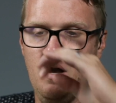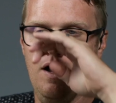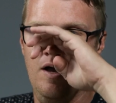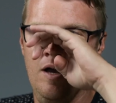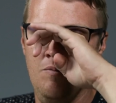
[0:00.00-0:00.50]

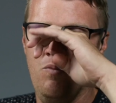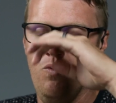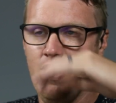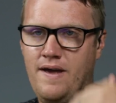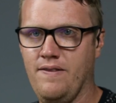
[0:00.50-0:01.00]
Um,
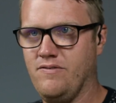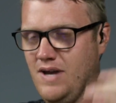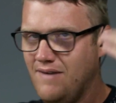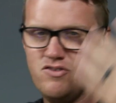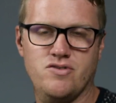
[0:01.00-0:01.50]
what I, so
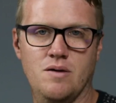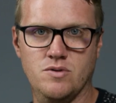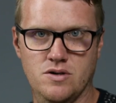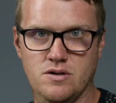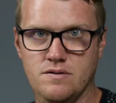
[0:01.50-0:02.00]
I have this drum
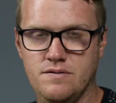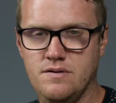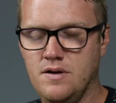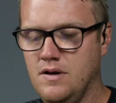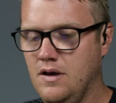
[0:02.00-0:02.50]
groove.
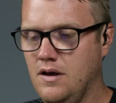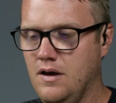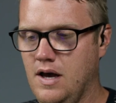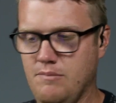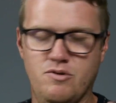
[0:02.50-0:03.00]

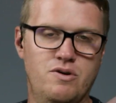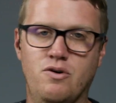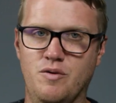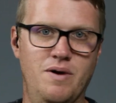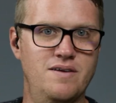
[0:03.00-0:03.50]
I'm going to
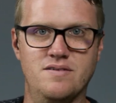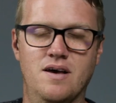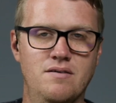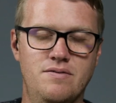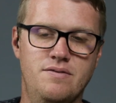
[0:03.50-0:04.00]
record
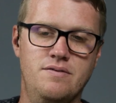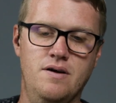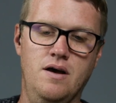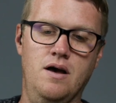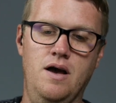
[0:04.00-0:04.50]
myself,
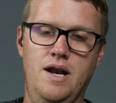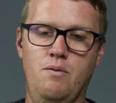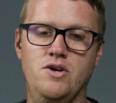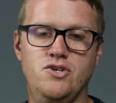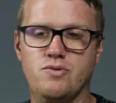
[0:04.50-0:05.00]
uh, and I
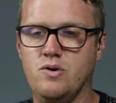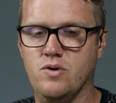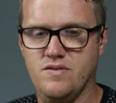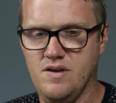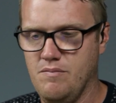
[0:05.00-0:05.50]
want you to
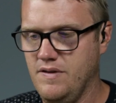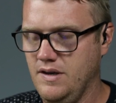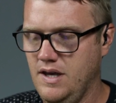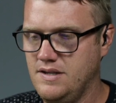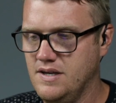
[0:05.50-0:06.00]
record
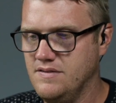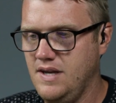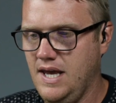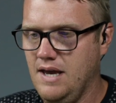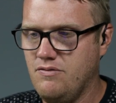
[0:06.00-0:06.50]
something. It doesn't
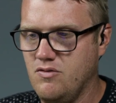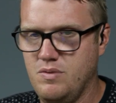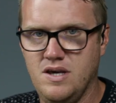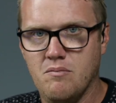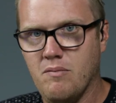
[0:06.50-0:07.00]
have to
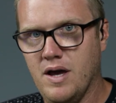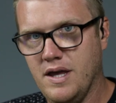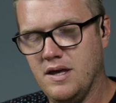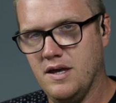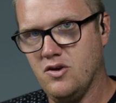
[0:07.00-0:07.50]
be a
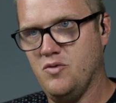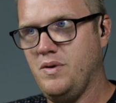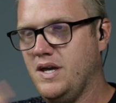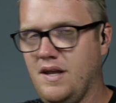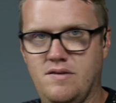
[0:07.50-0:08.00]
mic. It could
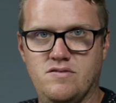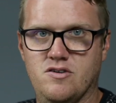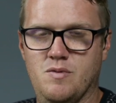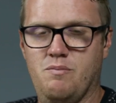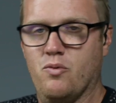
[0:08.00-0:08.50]
be an
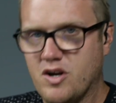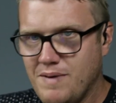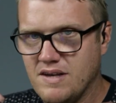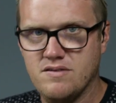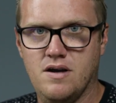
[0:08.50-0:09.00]
instrument, but we're going to
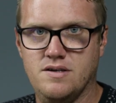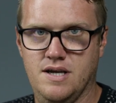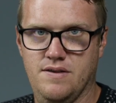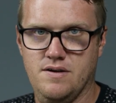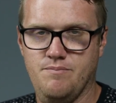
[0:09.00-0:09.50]
make a song
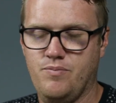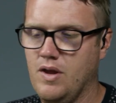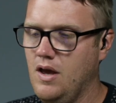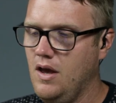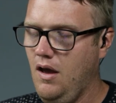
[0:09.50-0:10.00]
together.
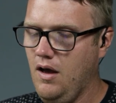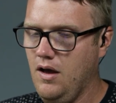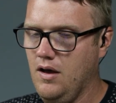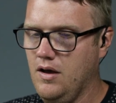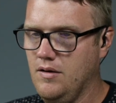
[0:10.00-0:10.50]

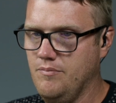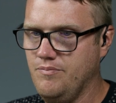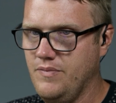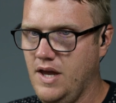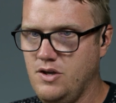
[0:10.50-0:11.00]

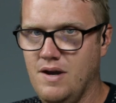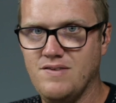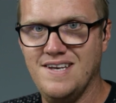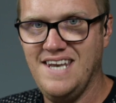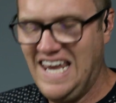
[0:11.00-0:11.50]
Um, and you have
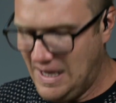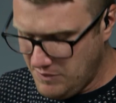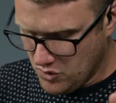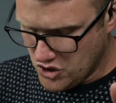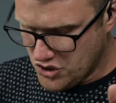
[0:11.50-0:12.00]
to
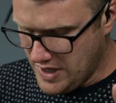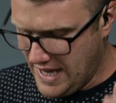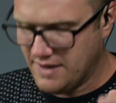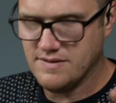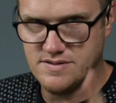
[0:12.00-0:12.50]
name your
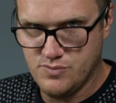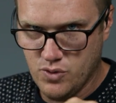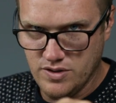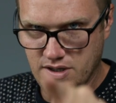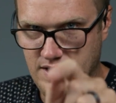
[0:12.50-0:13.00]
track. It's important.